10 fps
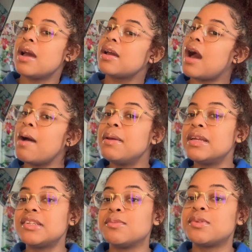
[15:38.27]
comment
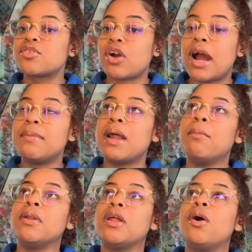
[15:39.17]
and subscribe down
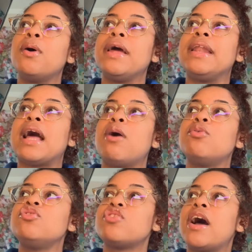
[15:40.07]
below, and I
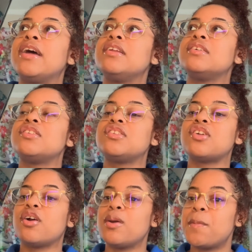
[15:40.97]
will try to
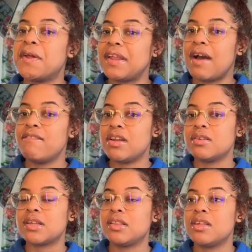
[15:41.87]
start putting out
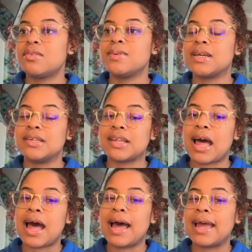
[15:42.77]
videos like this, because
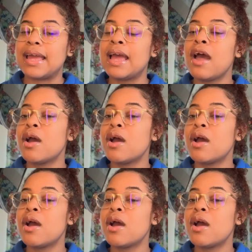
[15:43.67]
I